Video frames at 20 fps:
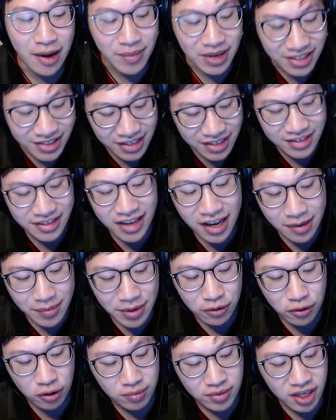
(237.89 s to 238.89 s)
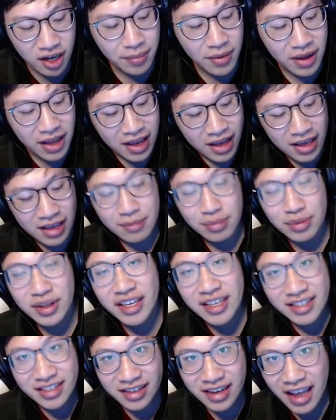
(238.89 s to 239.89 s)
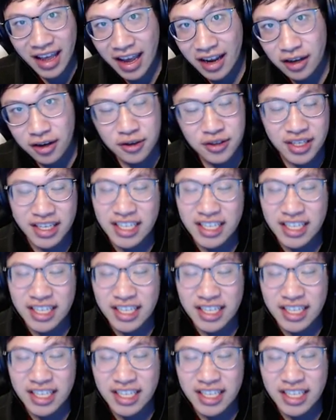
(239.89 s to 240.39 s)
He sees the enemy grouped up, he blinks in, echoes.